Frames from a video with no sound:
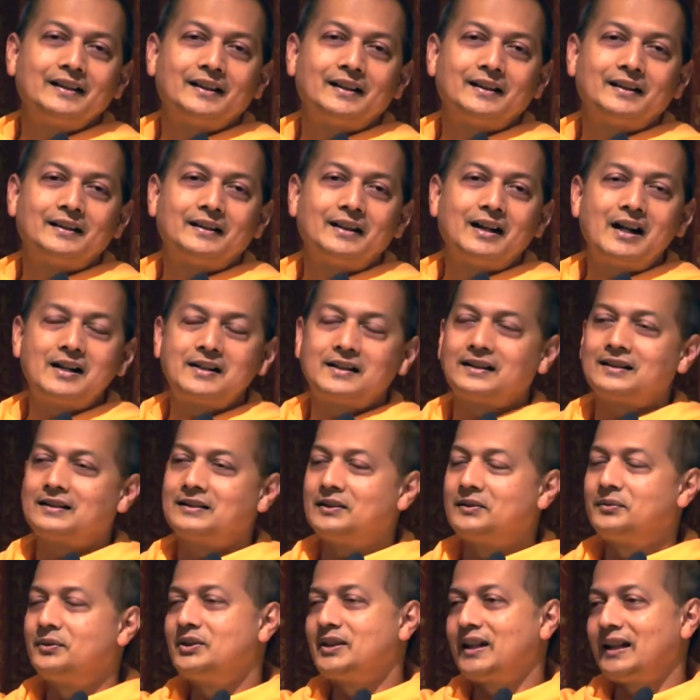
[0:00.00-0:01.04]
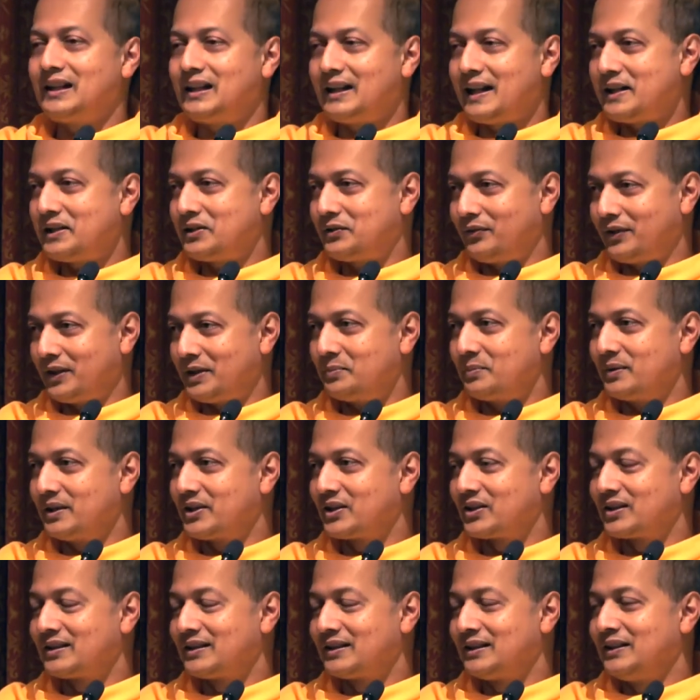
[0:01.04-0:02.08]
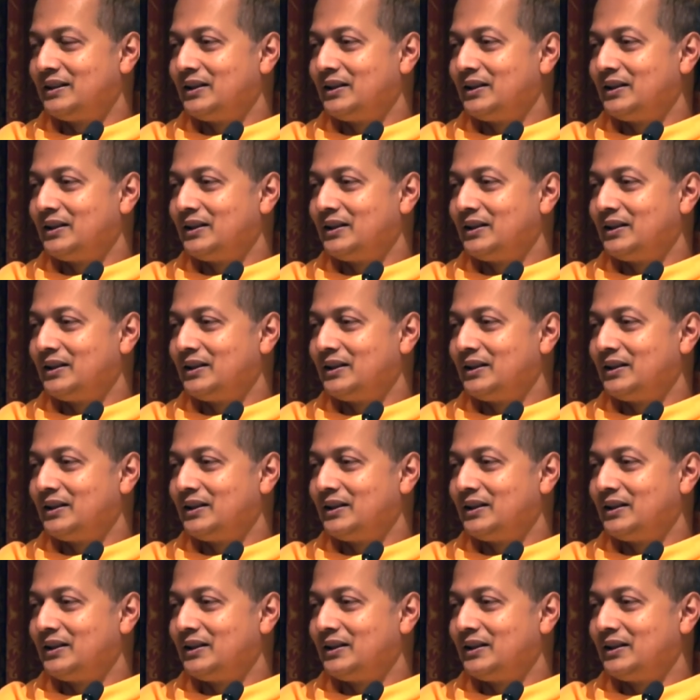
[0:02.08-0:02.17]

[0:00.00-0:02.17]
uh, articles, which I liked very much.